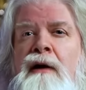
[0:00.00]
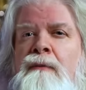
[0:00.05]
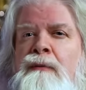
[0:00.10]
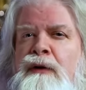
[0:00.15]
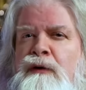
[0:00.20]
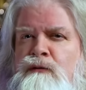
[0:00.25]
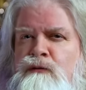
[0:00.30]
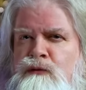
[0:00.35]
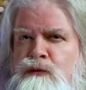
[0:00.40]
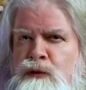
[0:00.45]

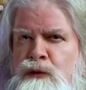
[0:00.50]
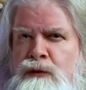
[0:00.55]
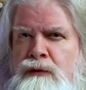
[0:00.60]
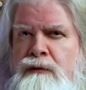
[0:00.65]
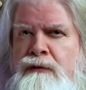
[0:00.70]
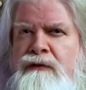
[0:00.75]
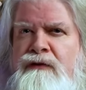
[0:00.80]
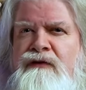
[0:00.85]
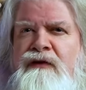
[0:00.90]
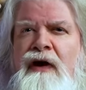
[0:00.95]
but
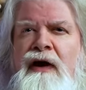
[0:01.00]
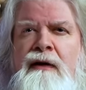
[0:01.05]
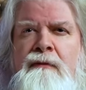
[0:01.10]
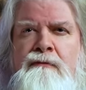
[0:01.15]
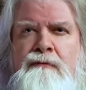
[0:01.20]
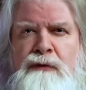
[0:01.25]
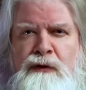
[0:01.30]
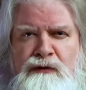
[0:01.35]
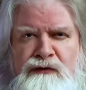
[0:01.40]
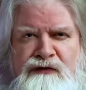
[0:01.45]
rulers and
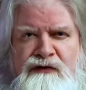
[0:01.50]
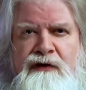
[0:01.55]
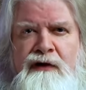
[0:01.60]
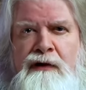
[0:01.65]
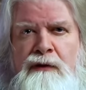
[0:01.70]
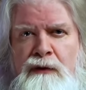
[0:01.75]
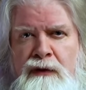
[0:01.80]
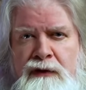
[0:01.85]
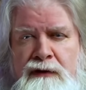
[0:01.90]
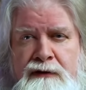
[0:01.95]

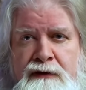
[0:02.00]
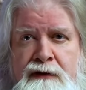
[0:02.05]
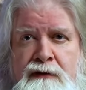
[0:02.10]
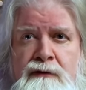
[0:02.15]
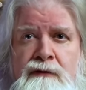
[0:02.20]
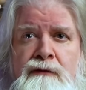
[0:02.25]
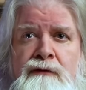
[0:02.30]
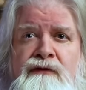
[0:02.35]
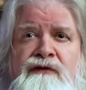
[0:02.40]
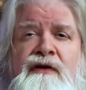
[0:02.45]
mercenary
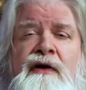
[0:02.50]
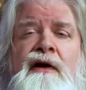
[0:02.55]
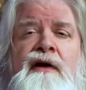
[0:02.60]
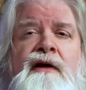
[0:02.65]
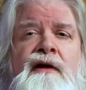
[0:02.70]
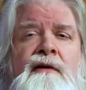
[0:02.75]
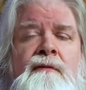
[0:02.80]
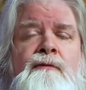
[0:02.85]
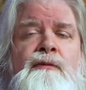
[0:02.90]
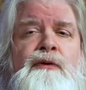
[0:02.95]
leaders
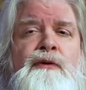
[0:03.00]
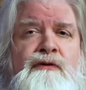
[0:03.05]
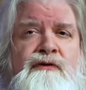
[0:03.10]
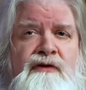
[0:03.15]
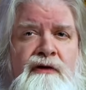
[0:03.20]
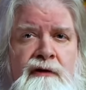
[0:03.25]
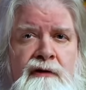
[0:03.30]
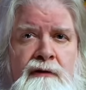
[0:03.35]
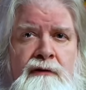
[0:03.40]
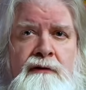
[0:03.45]
in
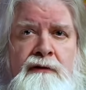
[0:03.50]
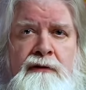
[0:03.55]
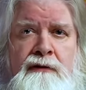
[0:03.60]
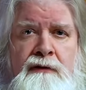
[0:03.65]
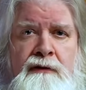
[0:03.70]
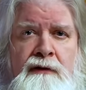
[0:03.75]
particular.